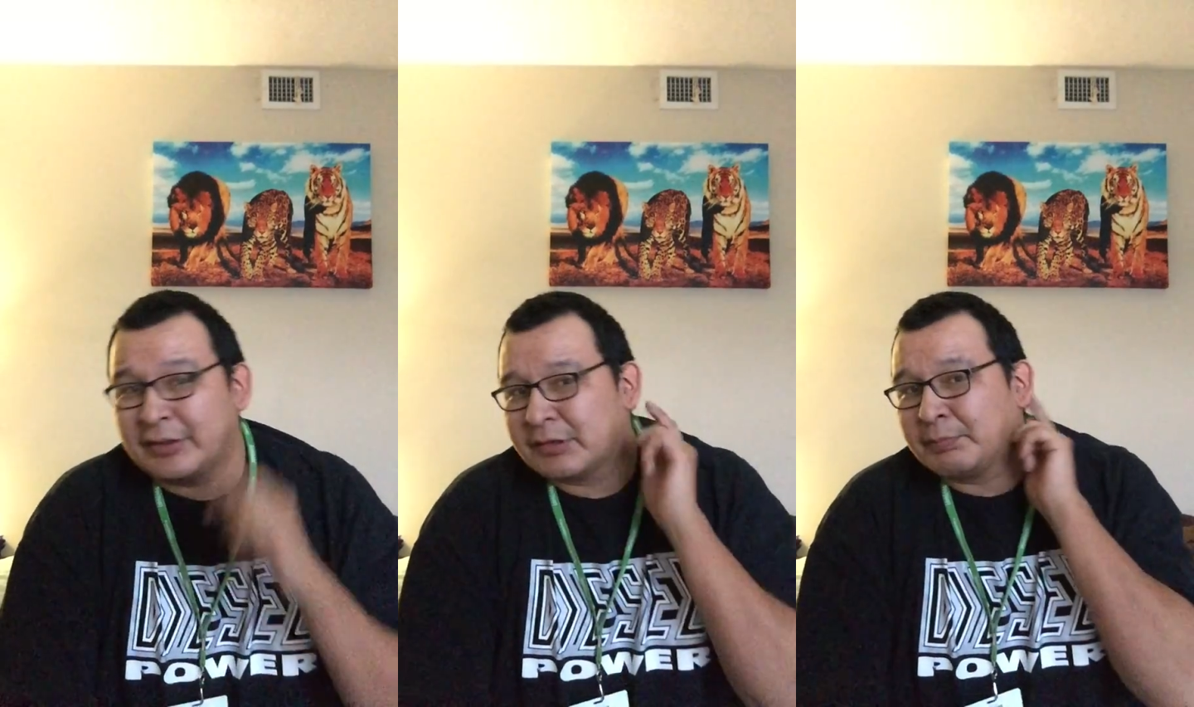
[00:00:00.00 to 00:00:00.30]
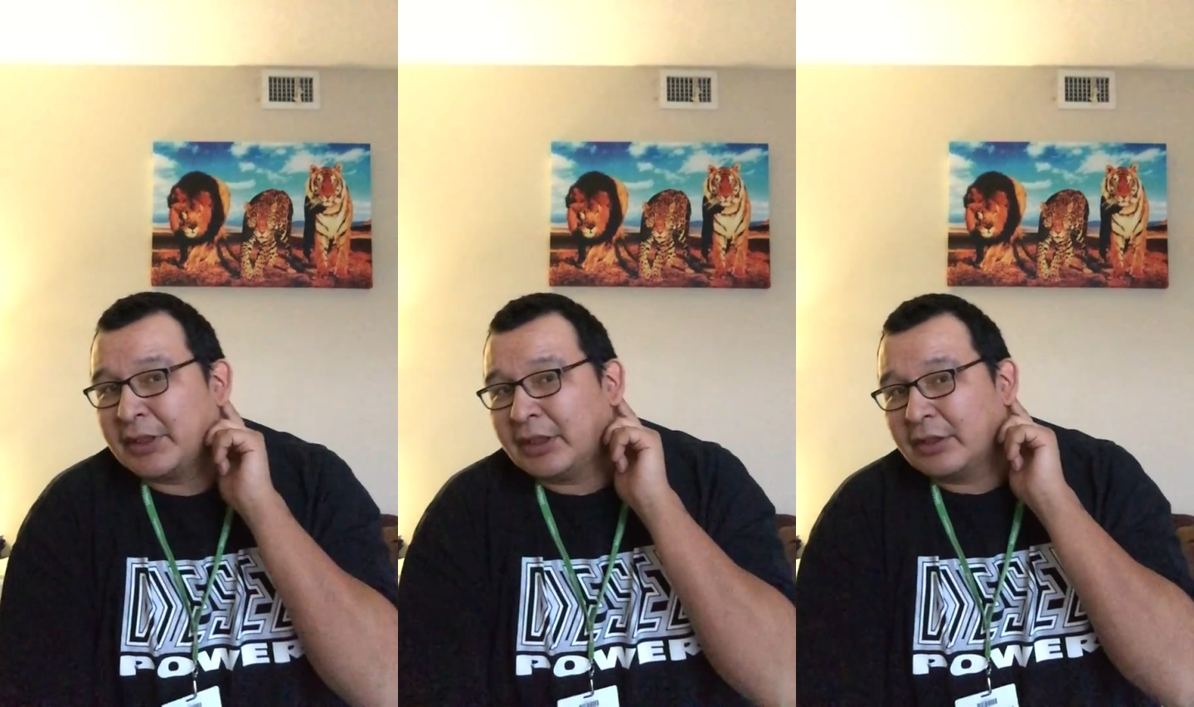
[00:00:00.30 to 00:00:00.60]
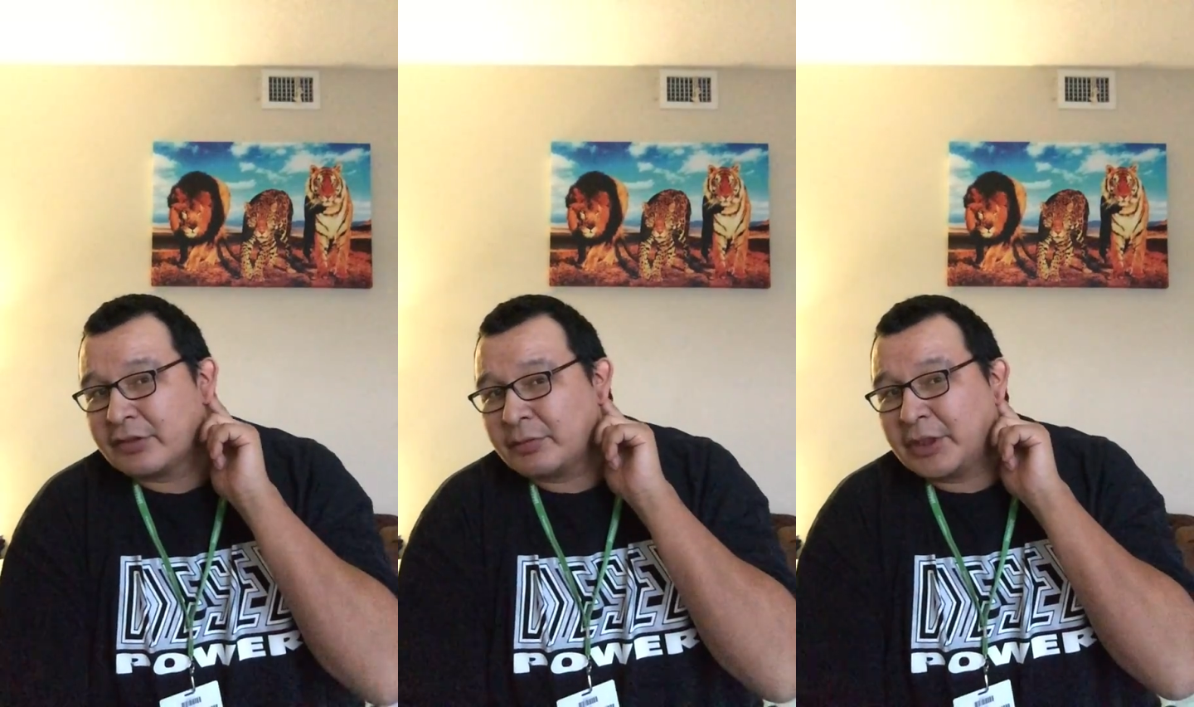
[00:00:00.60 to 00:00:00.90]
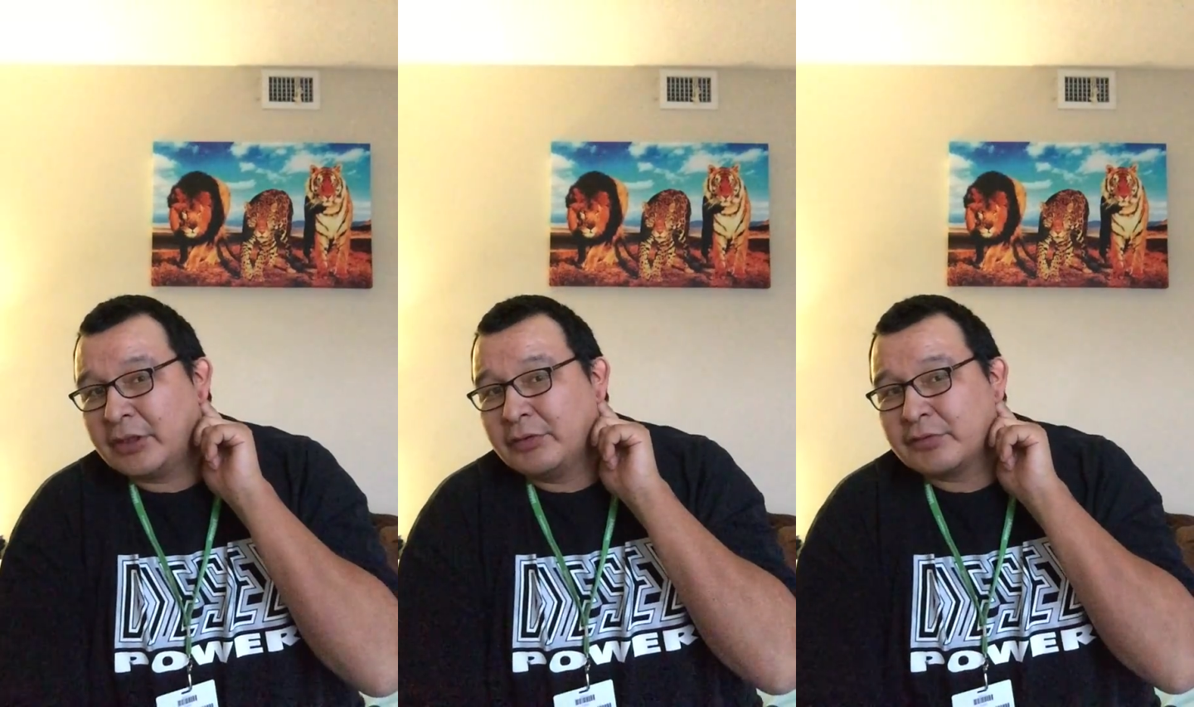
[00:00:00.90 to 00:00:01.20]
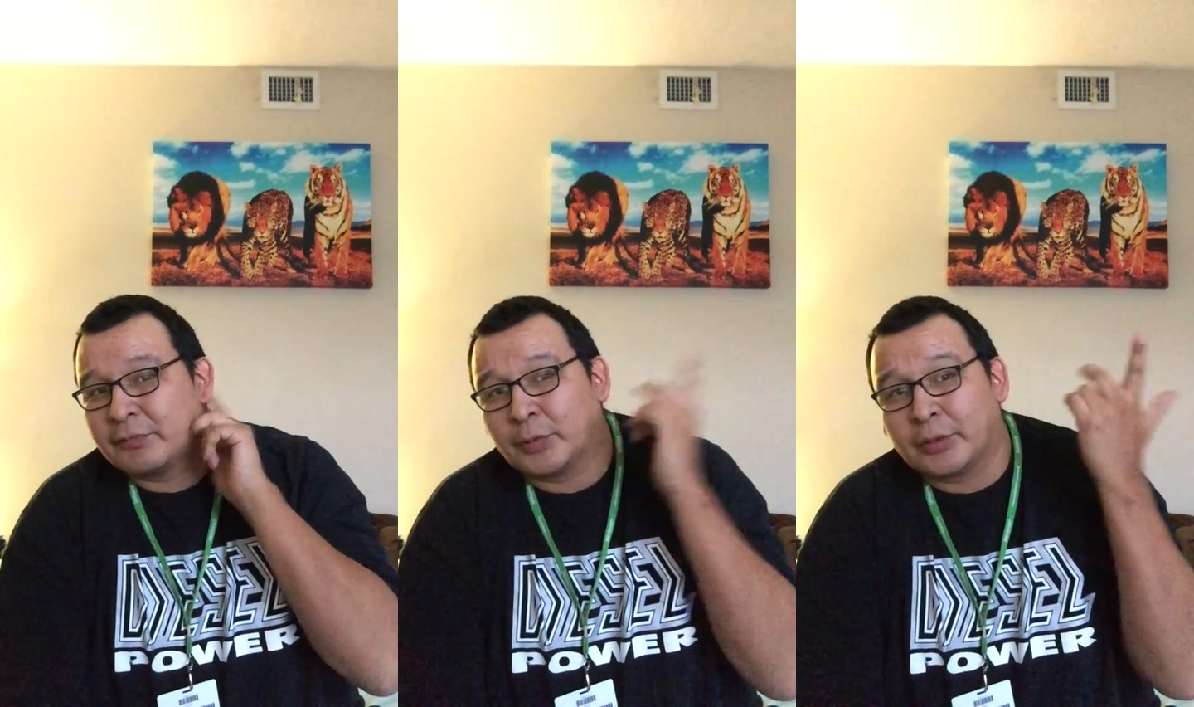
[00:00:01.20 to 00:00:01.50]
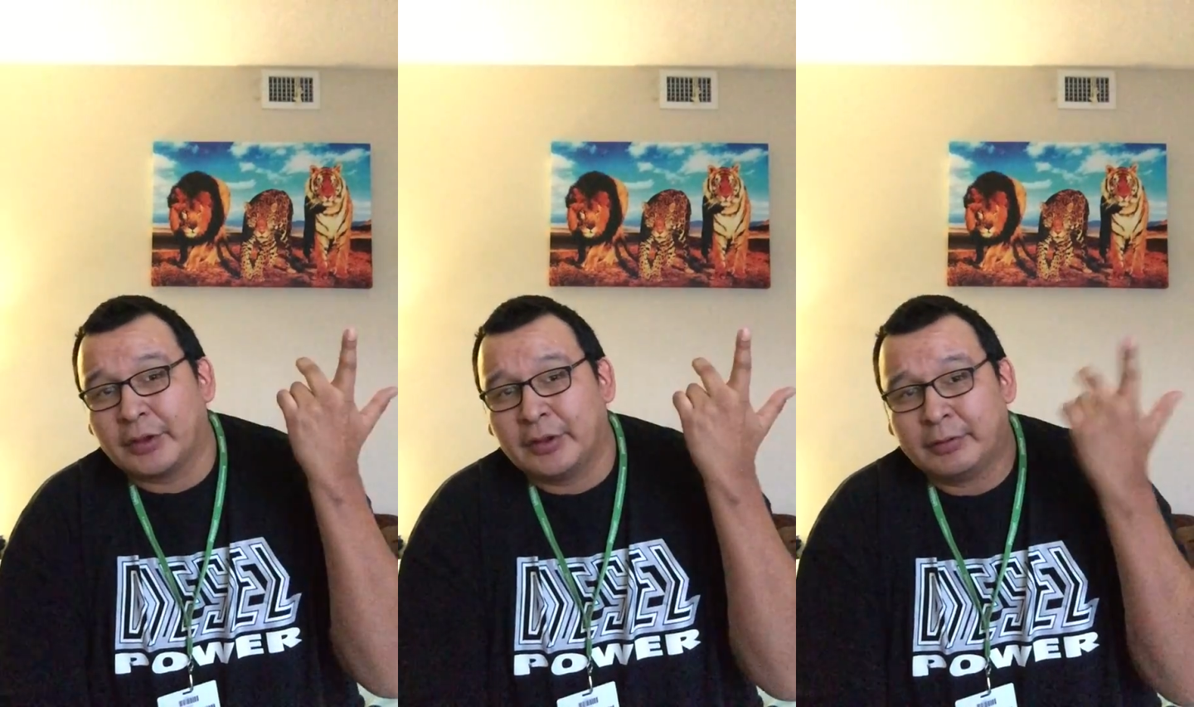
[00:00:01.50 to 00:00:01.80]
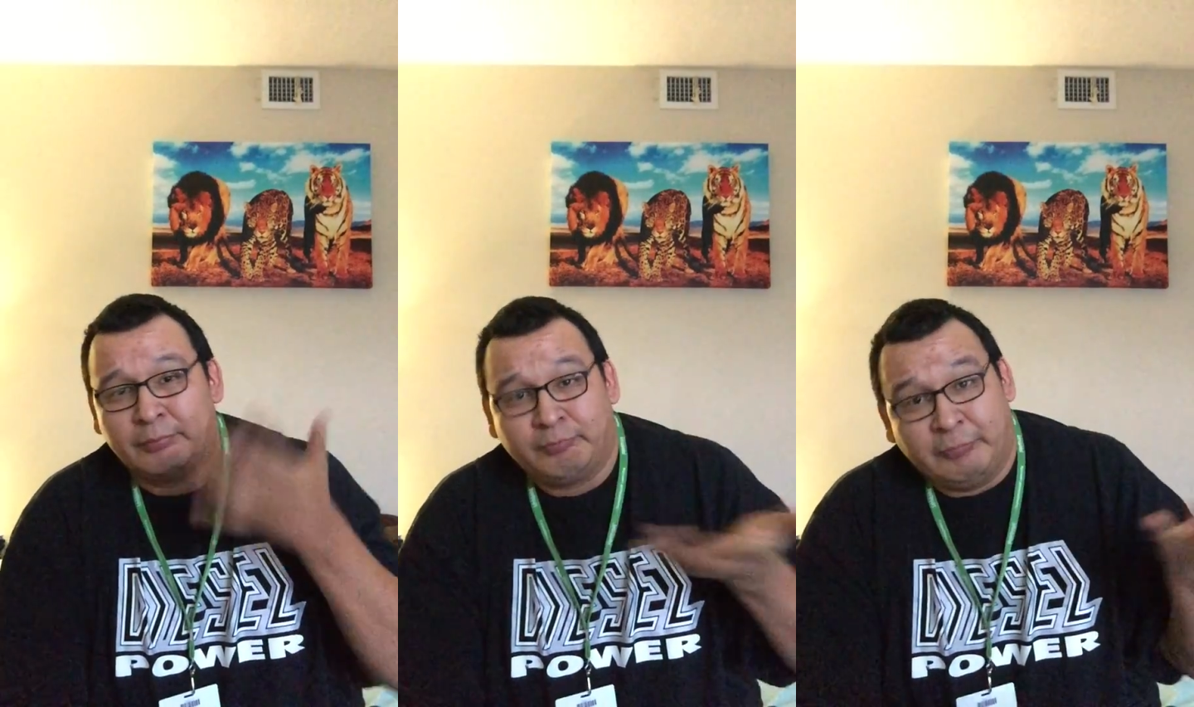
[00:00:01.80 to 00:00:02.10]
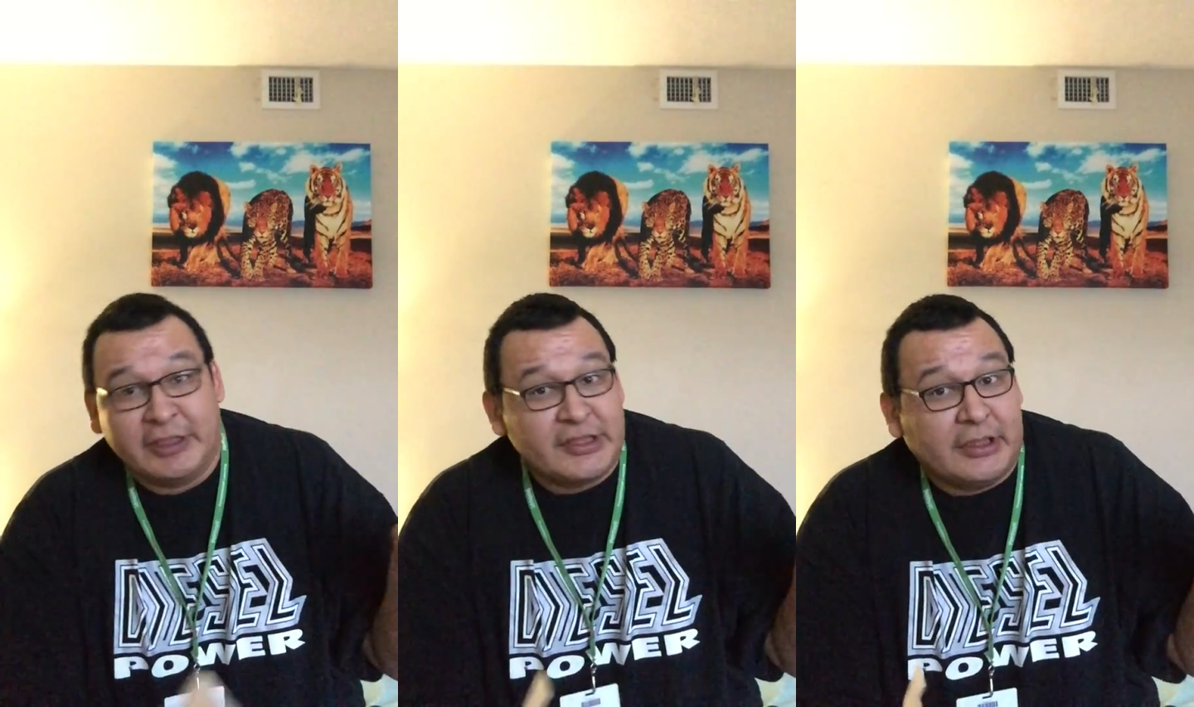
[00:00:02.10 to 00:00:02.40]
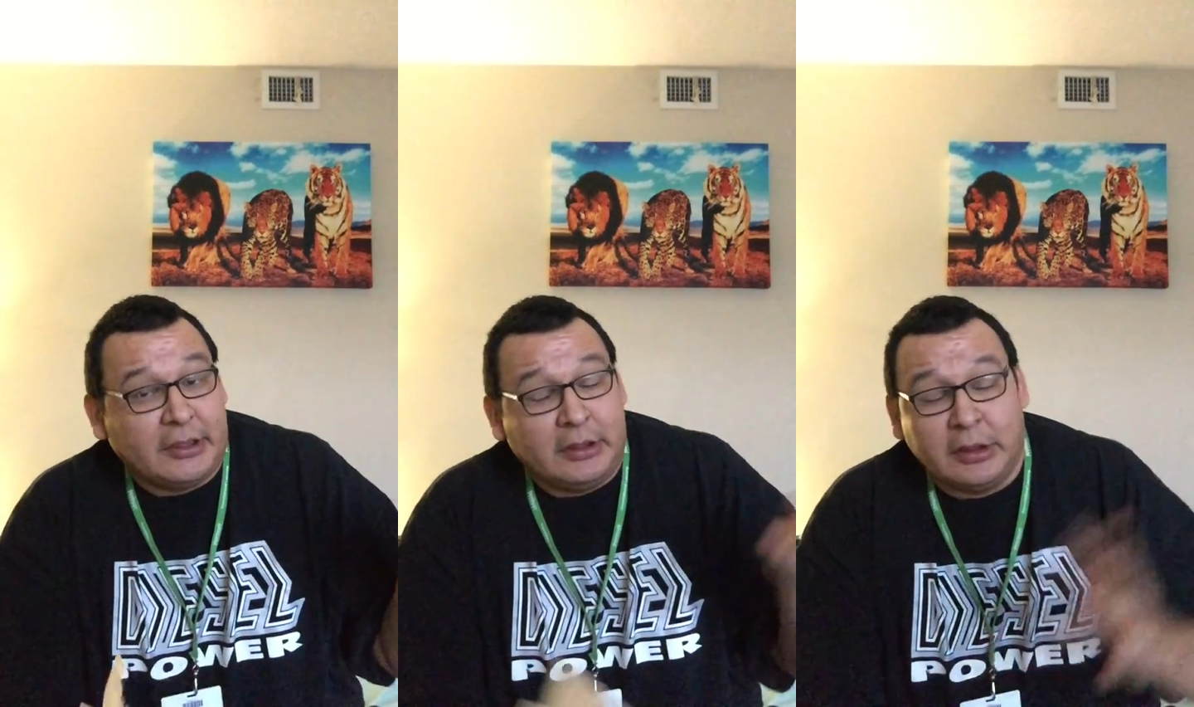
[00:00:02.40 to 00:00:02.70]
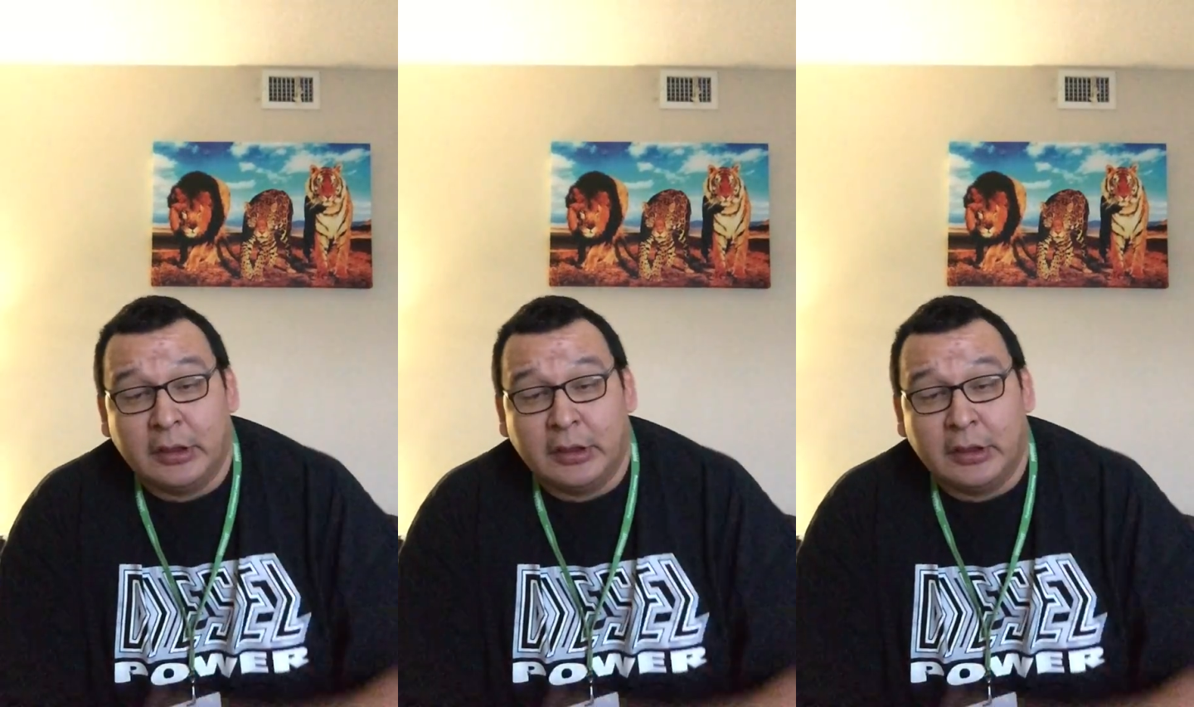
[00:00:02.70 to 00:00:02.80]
these big ears would be used for, listening.